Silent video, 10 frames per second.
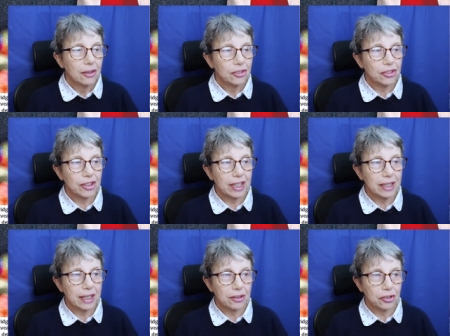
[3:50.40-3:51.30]

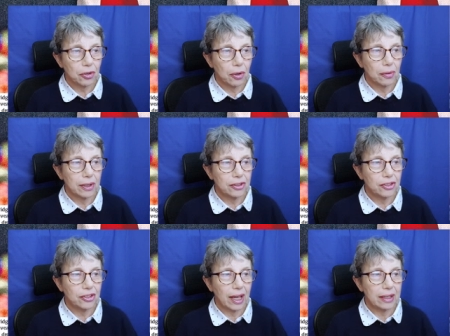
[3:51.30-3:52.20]
Senior Tories
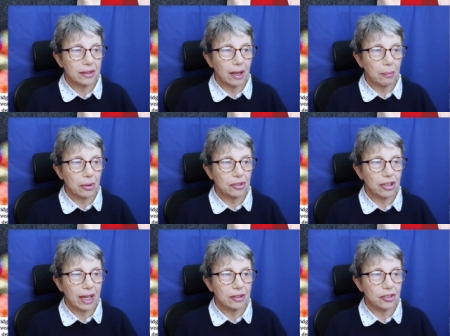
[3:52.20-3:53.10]
said number
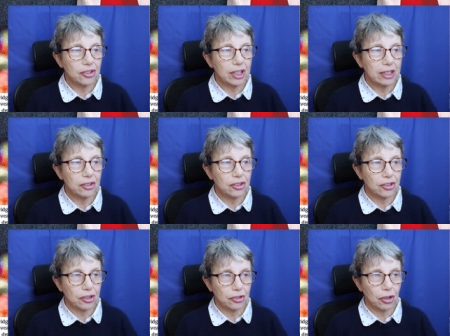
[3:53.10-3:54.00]
10 sees
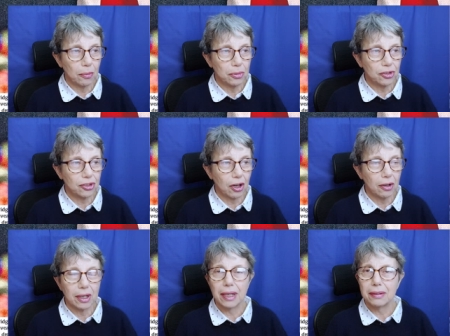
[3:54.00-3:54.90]
Sir Tom
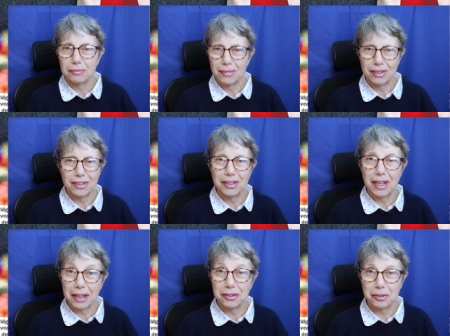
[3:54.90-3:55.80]
Scholar it's a
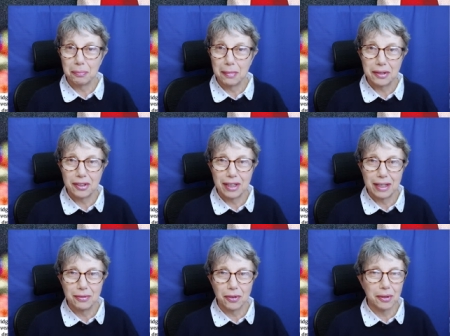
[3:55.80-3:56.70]
nice
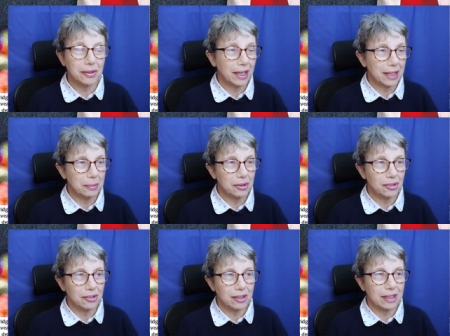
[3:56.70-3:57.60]
medieval name,
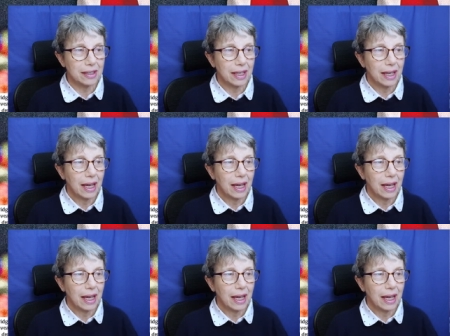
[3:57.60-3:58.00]
isn't it?